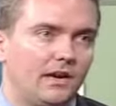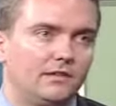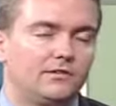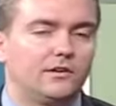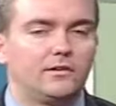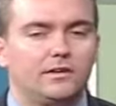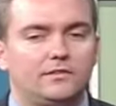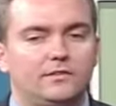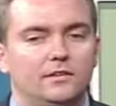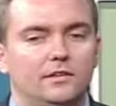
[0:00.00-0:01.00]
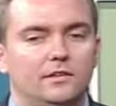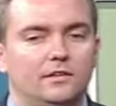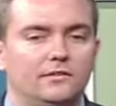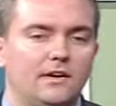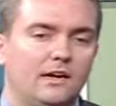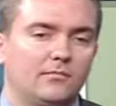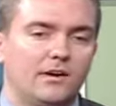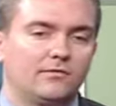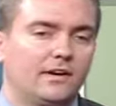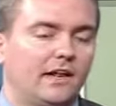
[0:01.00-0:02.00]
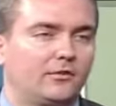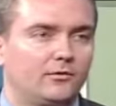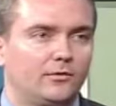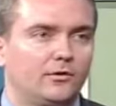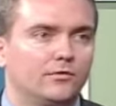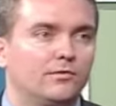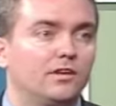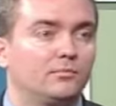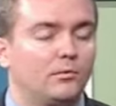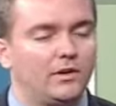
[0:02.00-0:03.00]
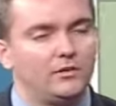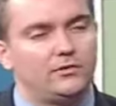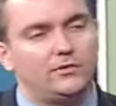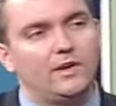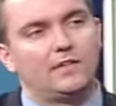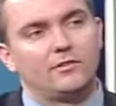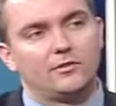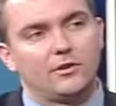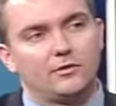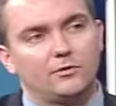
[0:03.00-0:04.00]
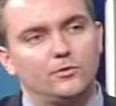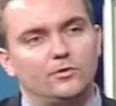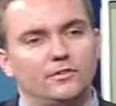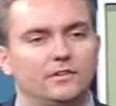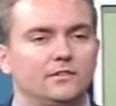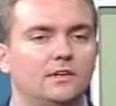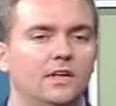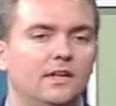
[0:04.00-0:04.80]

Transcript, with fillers: And so it's it's not about financial rewards for us, but what you do have in charter schools is